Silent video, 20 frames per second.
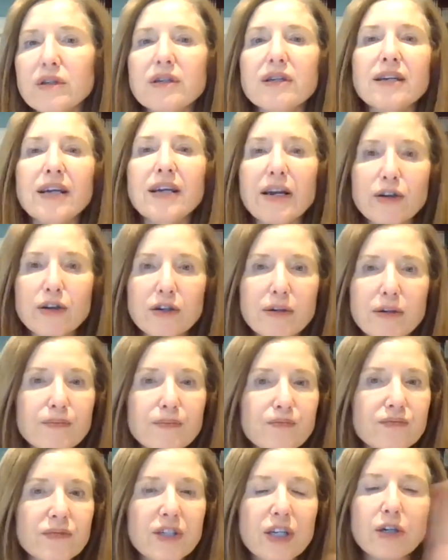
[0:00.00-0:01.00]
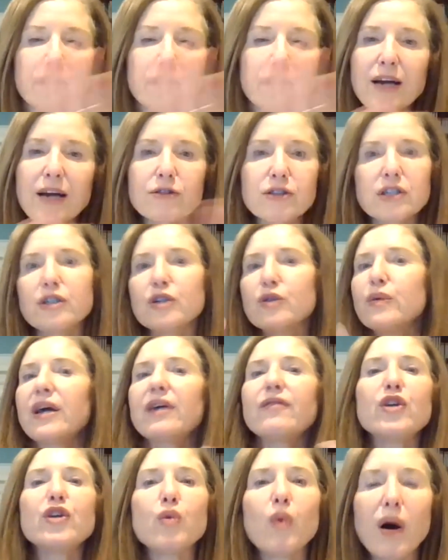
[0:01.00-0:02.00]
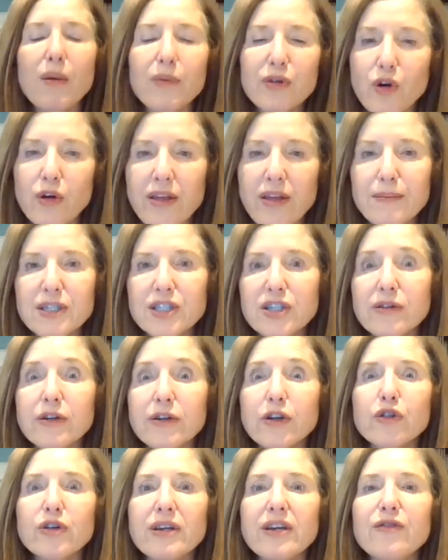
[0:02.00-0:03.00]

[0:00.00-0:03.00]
You could get you're allowed to do whatever you want with all that material.